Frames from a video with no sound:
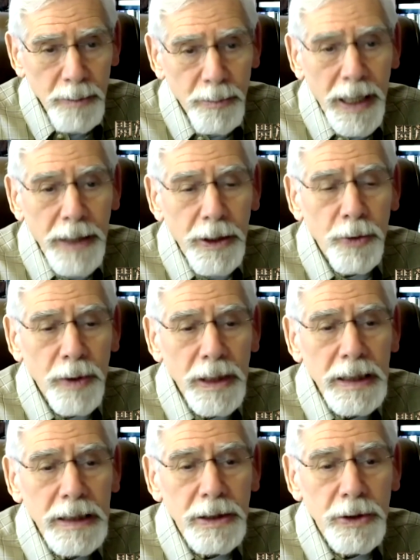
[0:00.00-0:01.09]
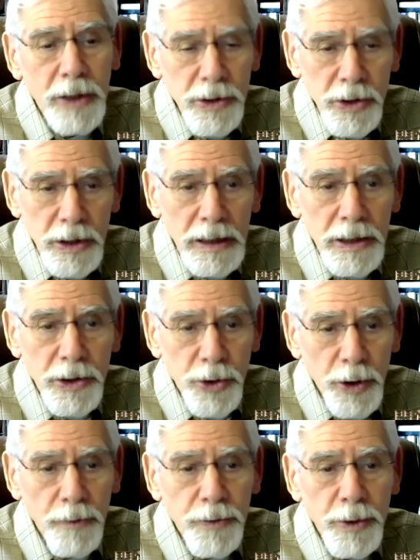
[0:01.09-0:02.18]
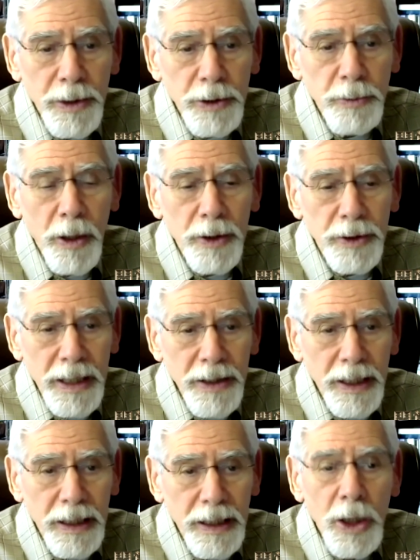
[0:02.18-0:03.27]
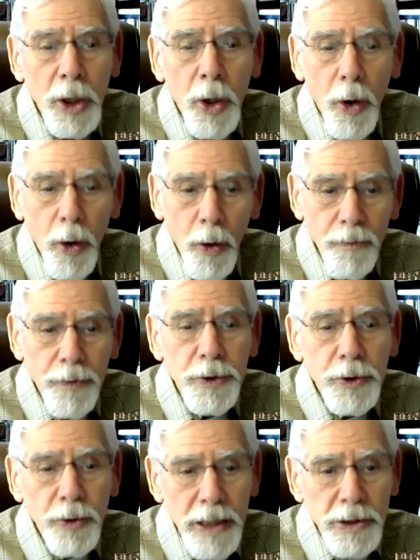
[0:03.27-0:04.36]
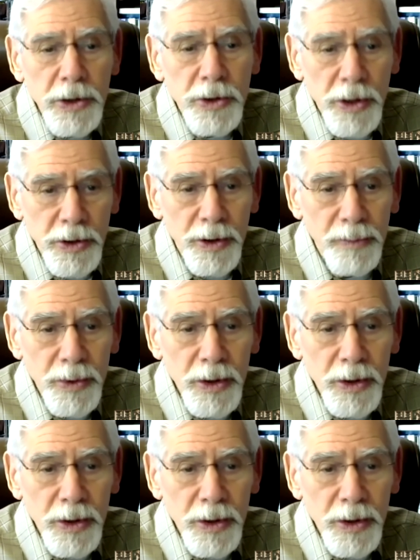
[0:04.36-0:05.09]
by creating the density that serves the metropolitan area over the transit systems.